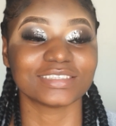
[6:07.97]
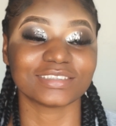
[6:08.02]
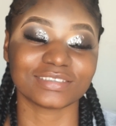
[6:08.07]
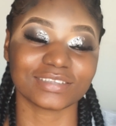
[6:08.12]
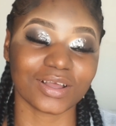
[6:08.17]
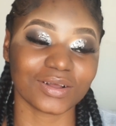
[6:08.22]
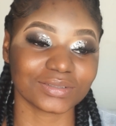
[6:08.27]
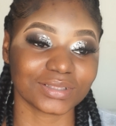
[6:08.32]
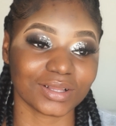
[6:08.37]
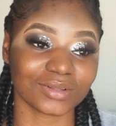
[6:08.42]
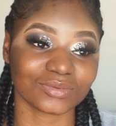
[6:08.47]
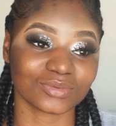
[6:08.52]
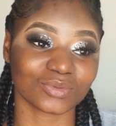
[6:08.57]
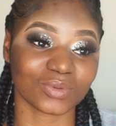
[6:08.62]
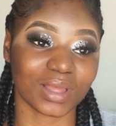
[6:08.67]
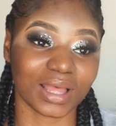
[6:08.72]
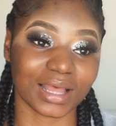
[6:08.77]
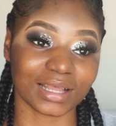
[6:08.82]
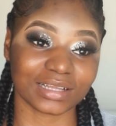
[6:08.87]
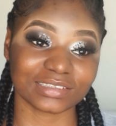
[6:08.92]
Shout out
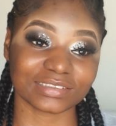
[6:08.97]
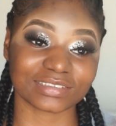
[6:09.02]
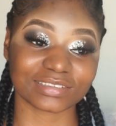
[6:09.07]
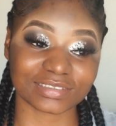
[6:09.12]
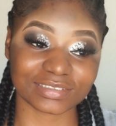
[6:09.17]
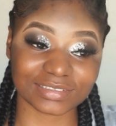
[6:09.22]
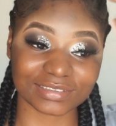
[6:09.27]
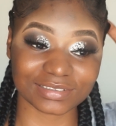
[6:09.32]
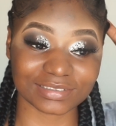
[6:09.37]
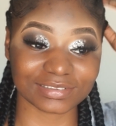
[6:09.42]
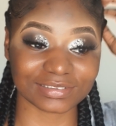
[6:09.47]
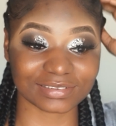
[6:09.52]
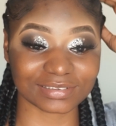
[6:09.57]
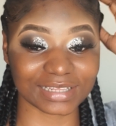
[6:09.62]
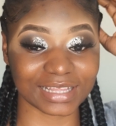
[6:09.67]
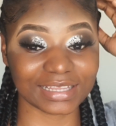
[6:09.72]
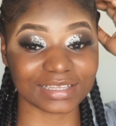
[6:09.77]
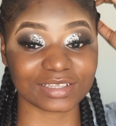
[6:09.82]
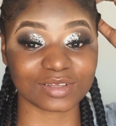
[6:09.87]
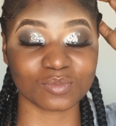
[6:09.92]
to her. She is
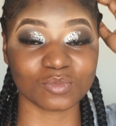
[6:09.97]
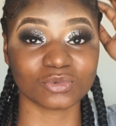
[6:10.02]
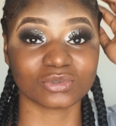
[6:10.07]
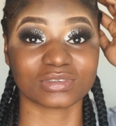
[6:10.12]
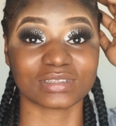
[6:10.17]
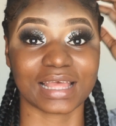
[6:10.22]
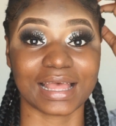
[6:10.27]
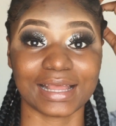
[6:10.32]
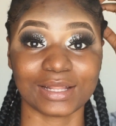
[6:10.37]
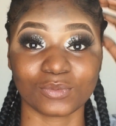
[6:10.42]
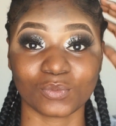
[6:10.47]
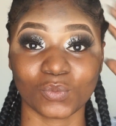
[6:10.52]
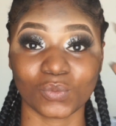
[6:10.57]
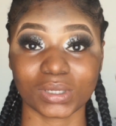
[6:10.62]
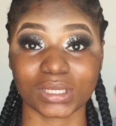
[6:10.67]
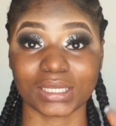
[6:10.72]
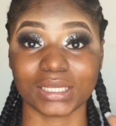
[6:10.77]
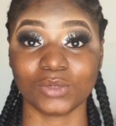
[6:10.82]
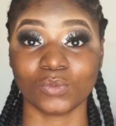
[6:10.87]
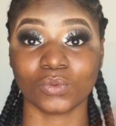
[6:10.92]
like the most
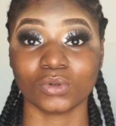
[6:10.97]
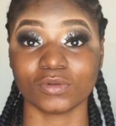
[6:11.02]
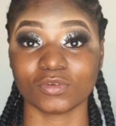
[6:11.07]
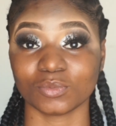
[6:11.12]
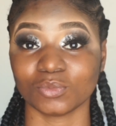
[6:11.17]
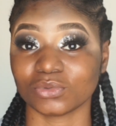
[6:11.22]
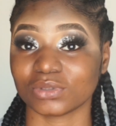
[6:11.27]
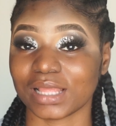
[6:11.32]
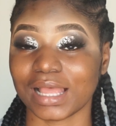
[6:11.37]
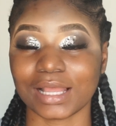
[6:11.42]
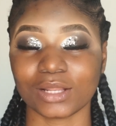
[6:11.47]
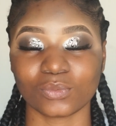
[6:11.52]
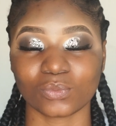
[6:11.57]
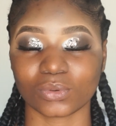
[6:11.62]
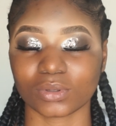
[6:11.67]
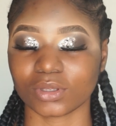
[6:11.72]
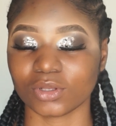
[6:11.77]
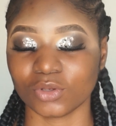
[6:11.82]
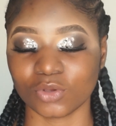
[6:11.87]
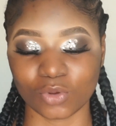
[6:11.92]
hardworking, one of the most
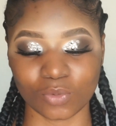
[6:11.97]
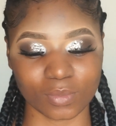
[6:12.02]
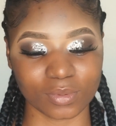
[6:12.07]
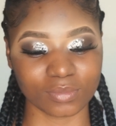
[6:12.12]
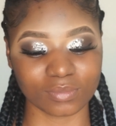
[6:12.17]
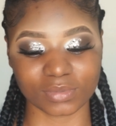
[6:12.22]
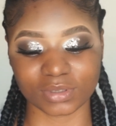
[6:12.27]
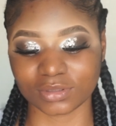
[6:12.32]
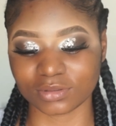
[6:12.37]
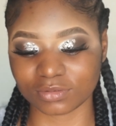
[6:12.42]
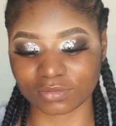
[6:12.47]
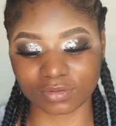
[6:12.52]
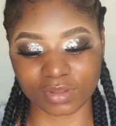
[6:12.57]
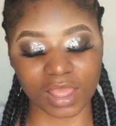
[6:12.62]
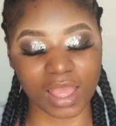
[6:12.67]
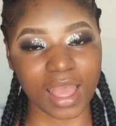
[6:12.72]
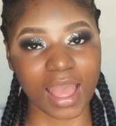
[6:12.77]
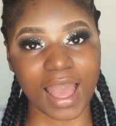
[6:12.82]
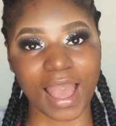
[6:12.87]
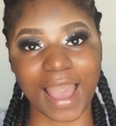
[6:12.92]
hardworking human beings
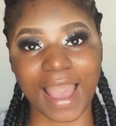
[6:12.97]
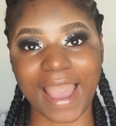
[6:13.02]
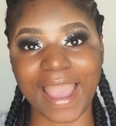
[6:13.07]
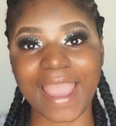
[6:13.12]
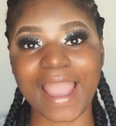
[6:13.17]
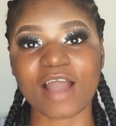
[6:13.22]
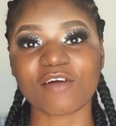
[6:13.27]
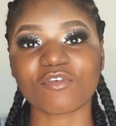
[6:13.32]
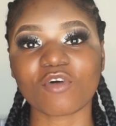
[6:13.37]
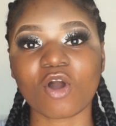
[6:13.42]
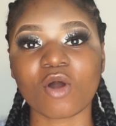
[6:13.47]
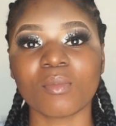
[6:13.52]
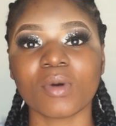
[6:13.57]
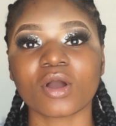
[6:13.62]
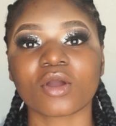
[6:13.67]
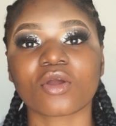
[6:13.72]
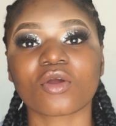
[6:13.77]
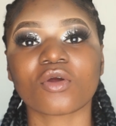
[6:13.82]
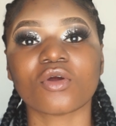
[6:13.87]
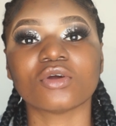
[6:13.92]
I have come
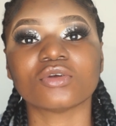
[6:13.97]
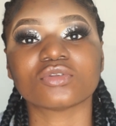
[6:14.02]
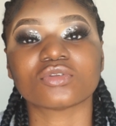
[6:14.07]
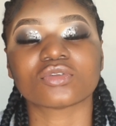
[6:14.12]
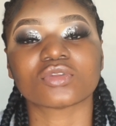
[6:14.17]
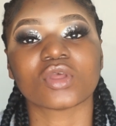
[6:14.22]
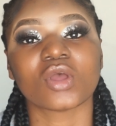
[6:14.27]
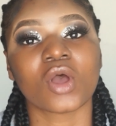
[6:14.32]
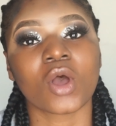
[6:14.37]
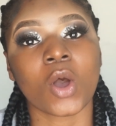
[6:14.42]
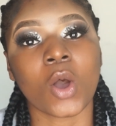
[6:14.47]
across